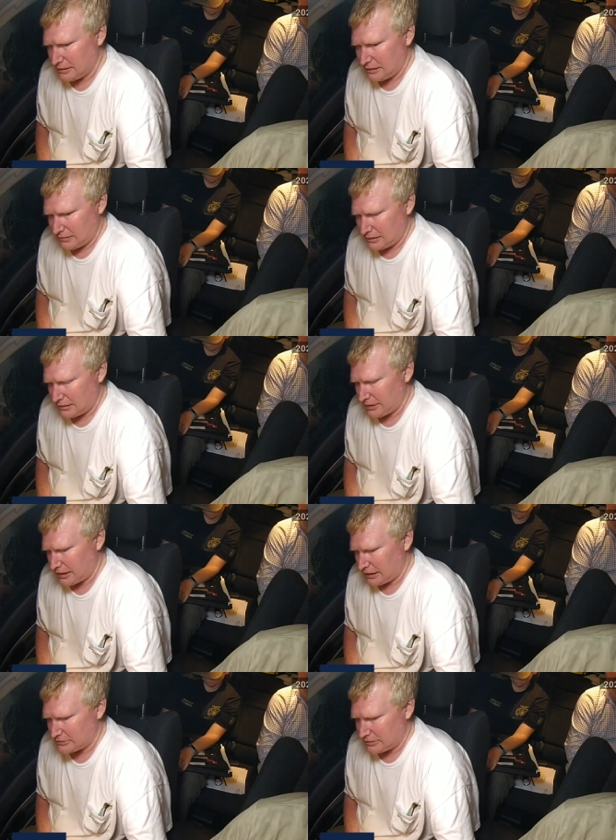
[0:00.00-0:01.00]
Uh, I mean,
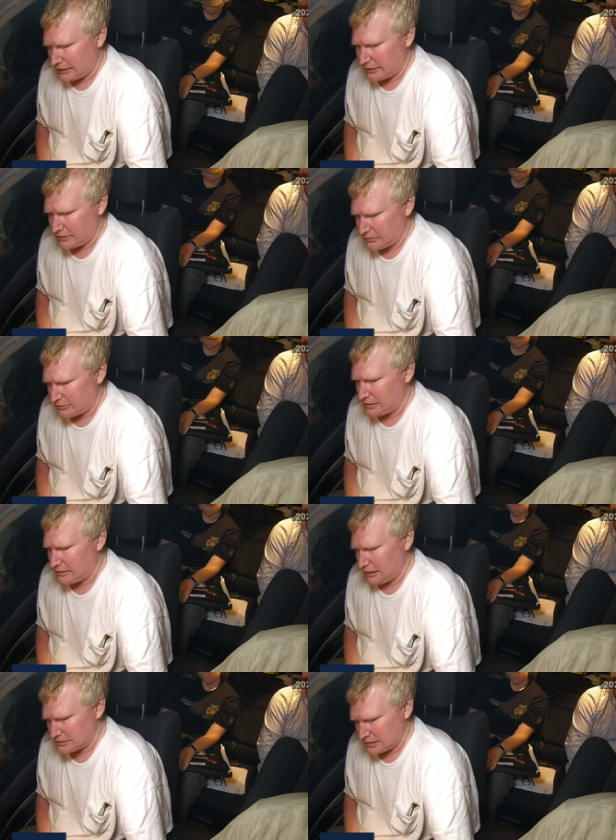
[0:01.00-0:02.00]
I tried to do it
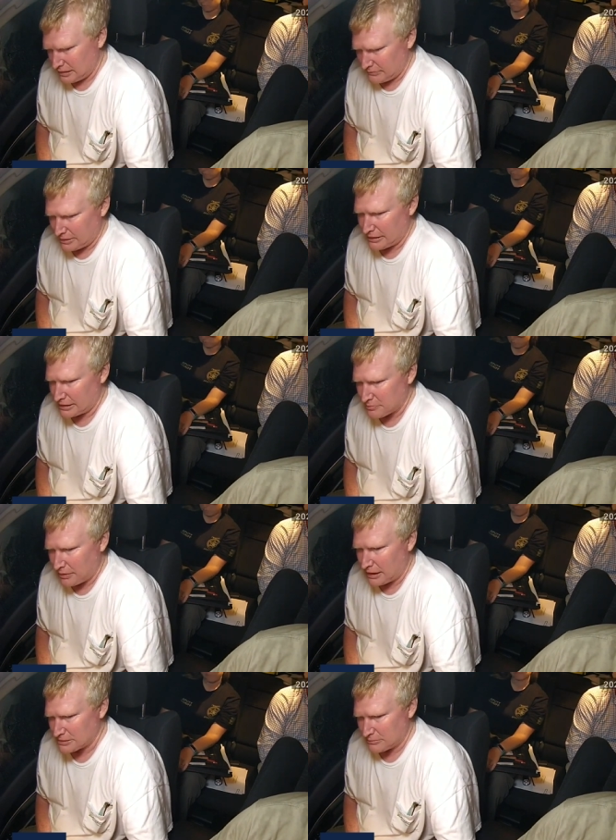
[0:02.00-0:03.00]
as limited as
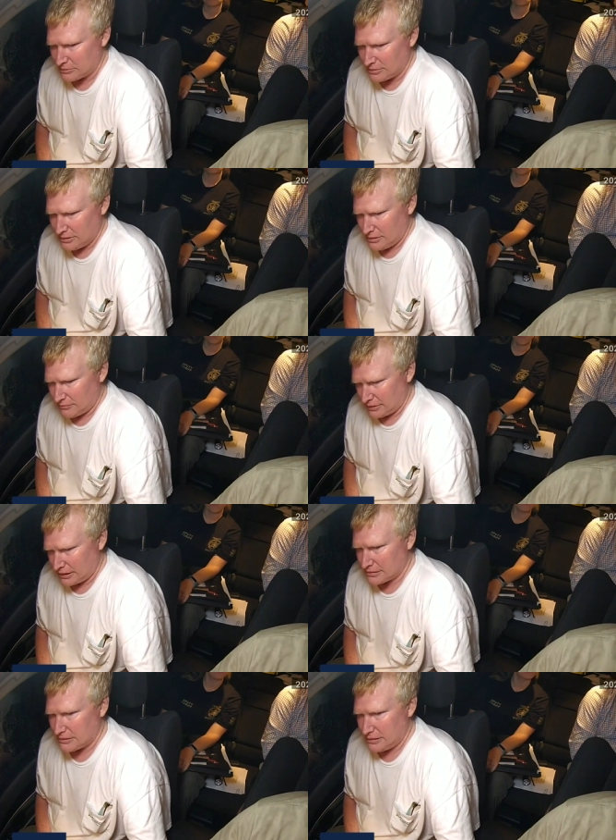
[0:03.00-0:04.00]
possible, mm-hmm. but
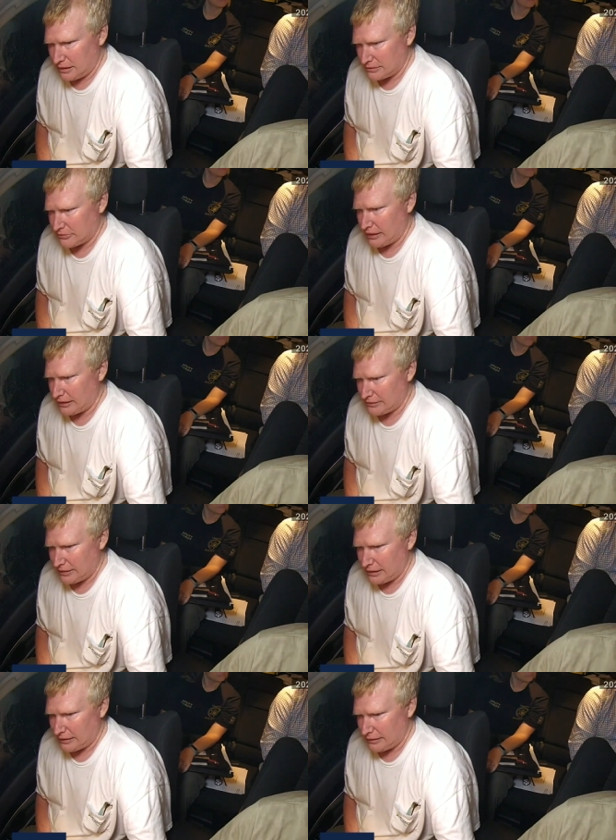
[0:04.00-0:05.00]
I, I tried to
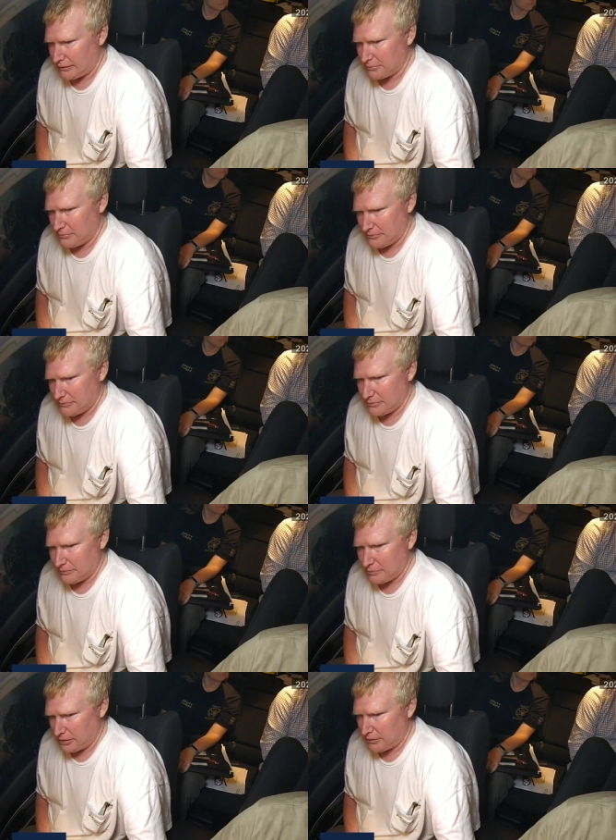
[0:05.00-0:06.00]
take their
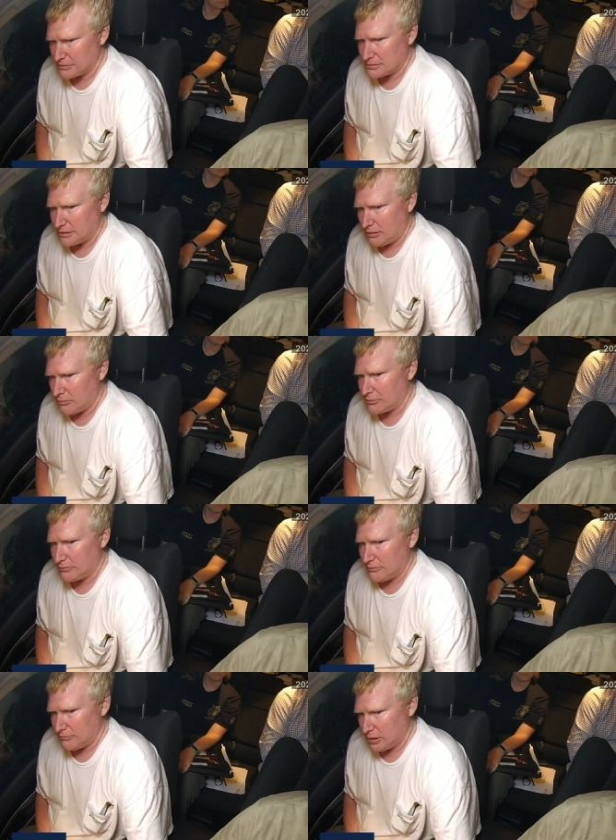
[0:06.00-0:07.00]
pulse on
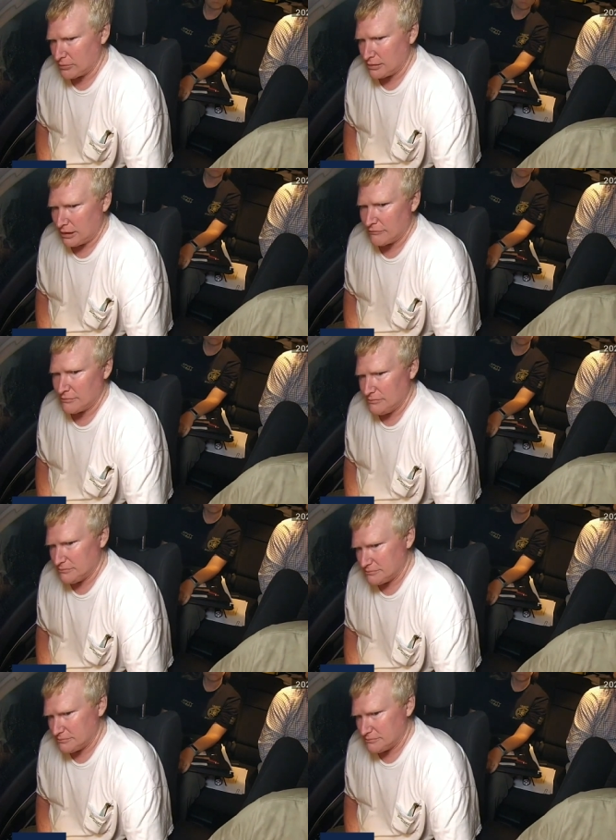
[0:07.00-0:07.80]
both of them.